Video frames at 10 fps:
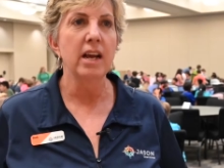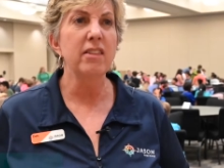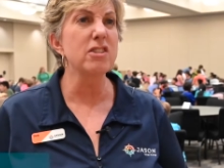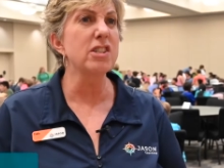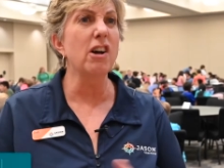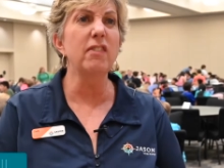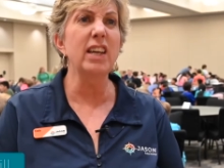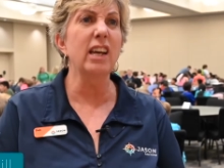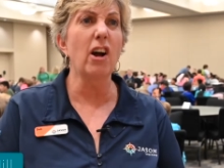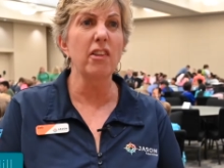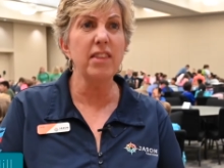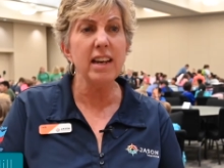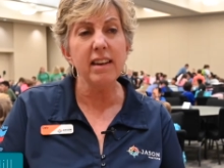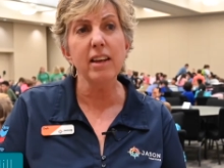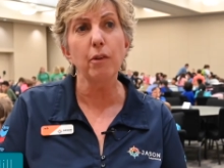They're solving an
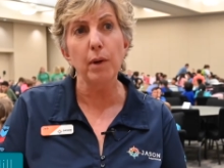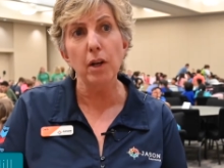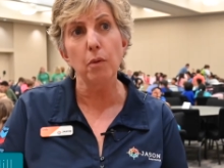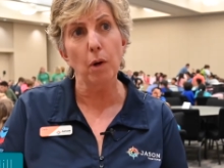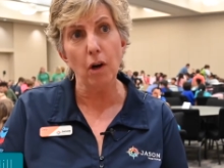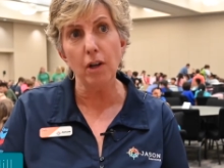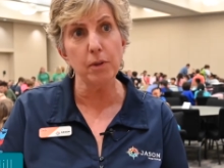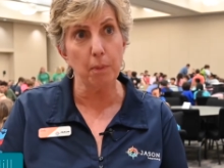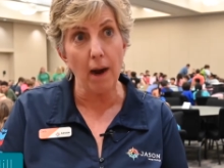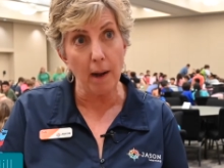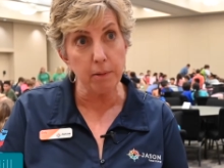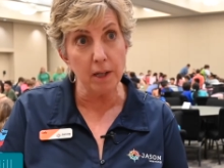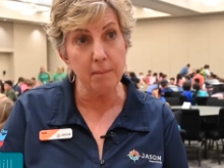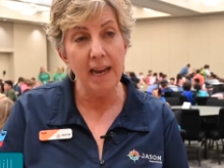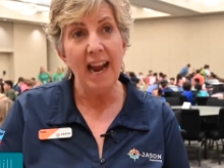authentic real world
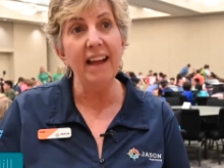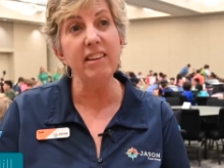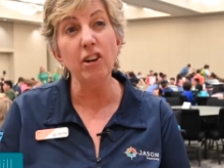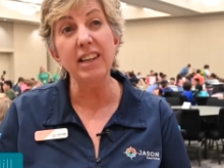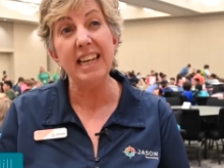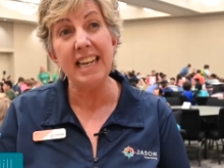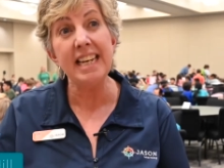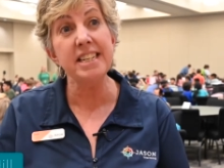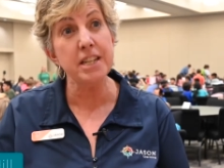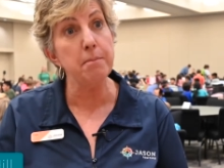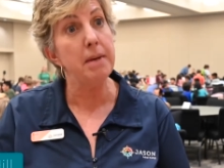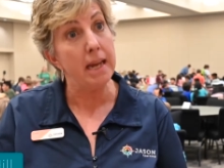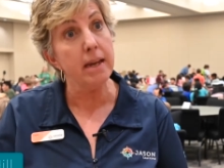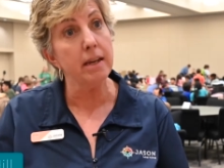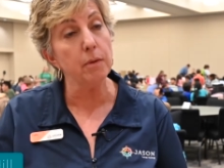problem and they're getting to
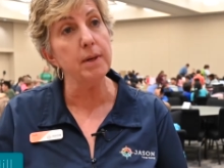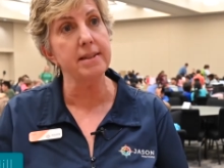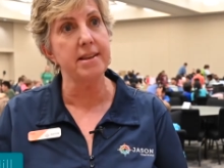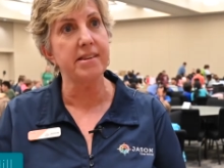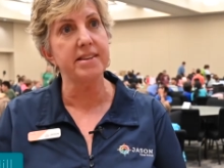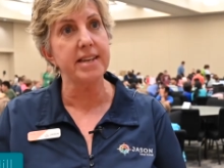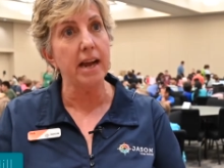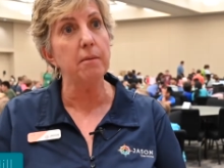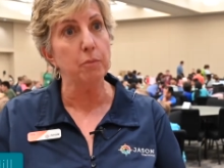meet with STEM